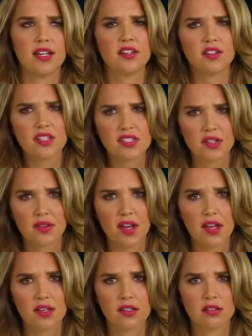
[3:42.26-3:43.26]
do you guys hear
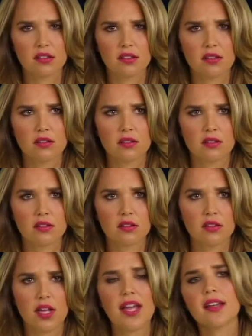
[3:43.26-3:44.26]
that?
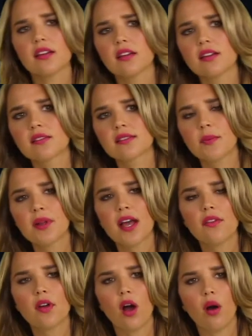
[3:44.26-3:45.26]
Hey, is somebody out in
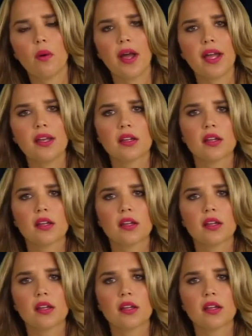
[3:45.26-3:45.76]
the hallway?